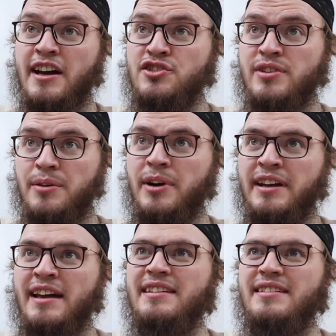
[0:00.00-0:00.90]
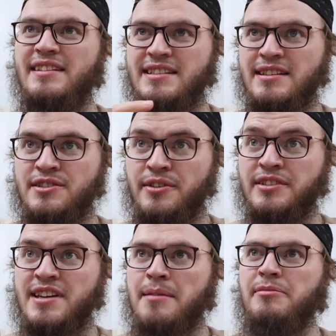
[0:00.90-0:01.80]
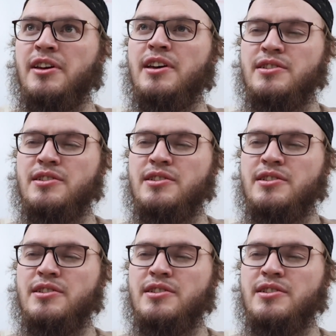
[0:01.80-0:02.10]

country and whatnot. This is a certain type.